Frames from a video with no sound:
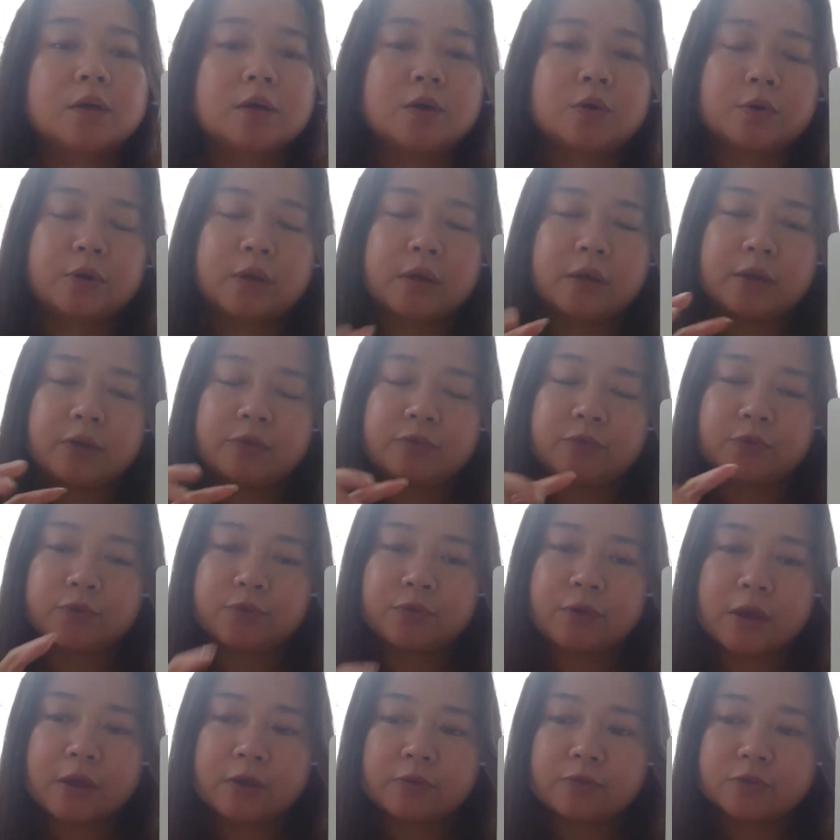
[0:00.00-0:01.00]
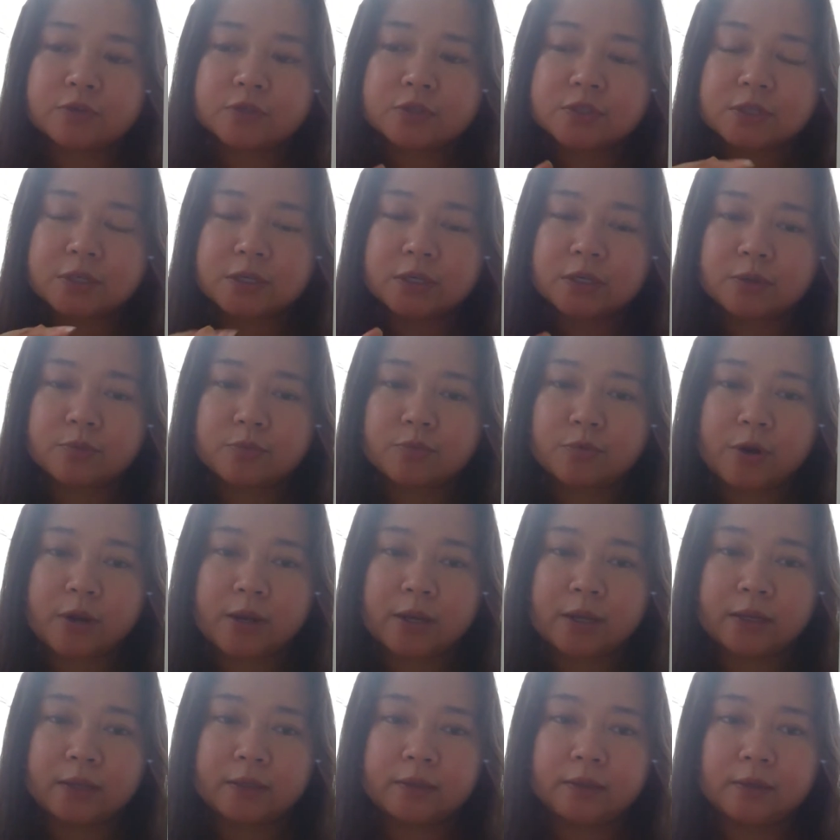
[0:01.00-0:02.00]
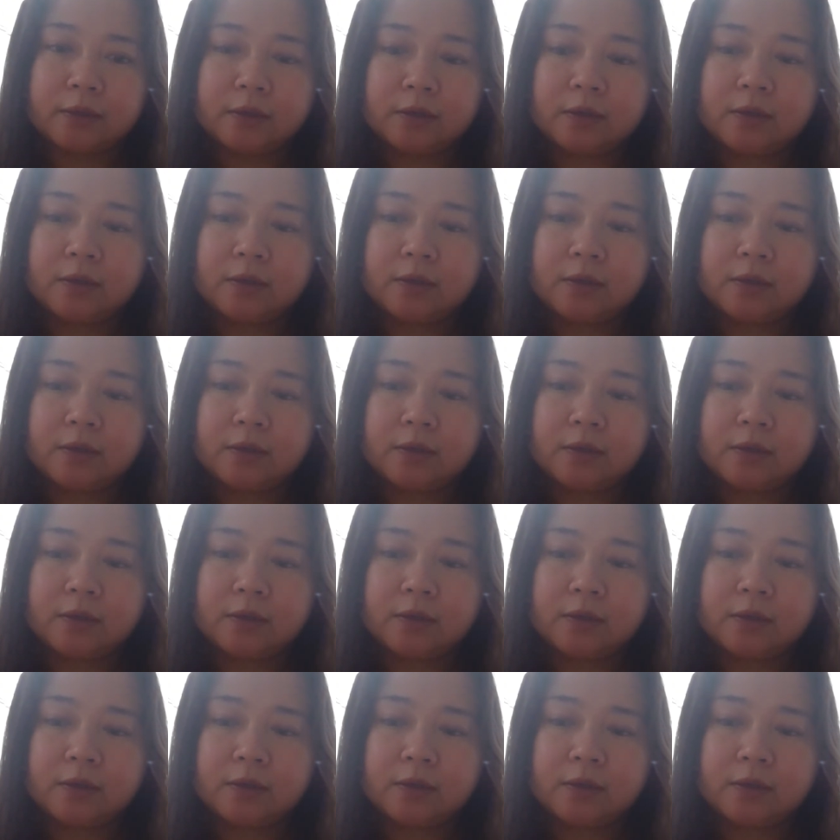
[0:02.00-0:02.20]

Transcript: Okay, if you've ever seen a brain,